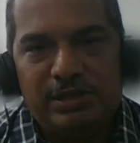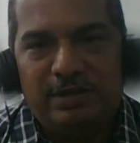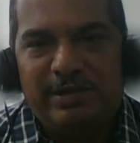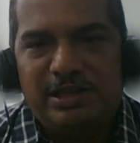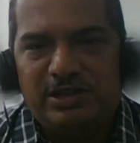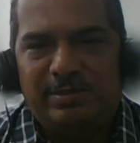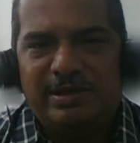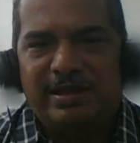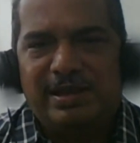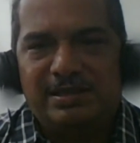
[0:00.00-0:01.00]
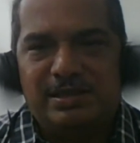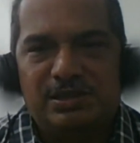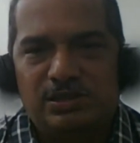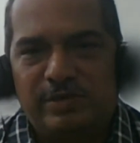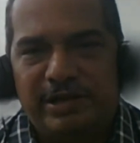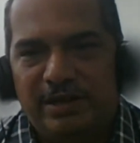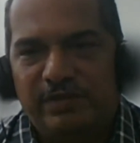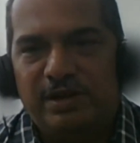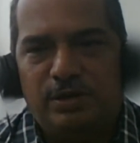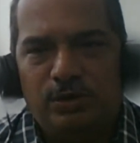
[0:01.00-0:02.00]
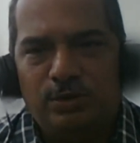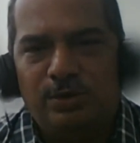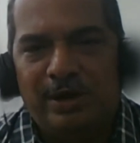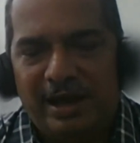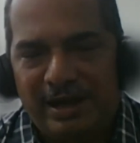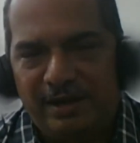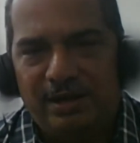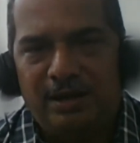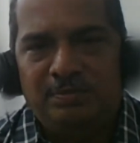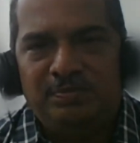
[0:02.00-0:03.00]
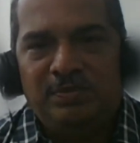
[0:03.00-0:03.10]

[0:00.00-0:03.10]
They're very stubborn cases, very difficult to handle.